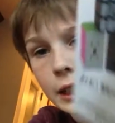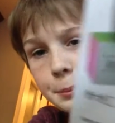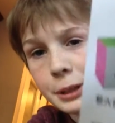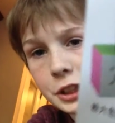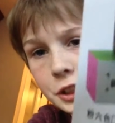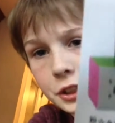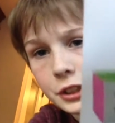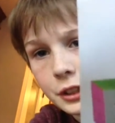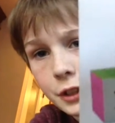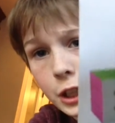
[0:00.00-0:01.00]
has
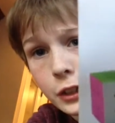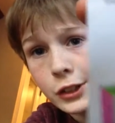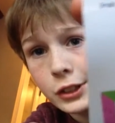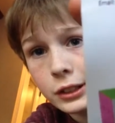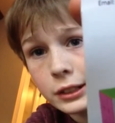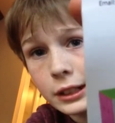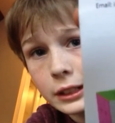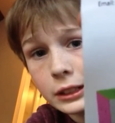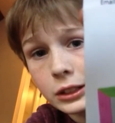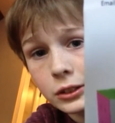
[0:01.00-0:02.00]
pictures of other
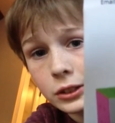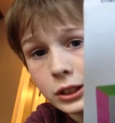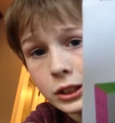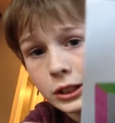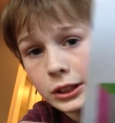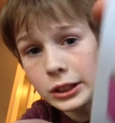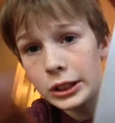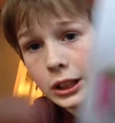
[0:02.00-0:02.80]
things, so just so you can